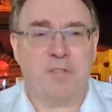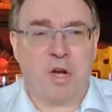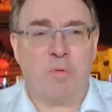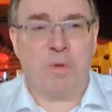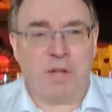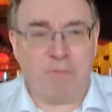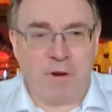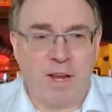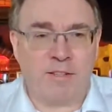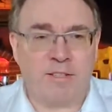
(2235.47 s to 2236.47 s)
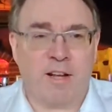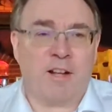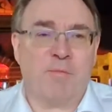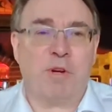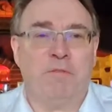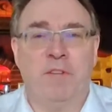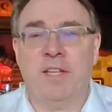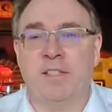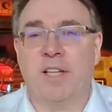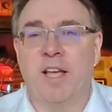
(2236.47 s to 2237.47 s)
Don't be afraid to talk about
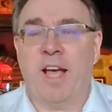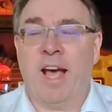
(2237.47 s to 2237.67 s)
fees.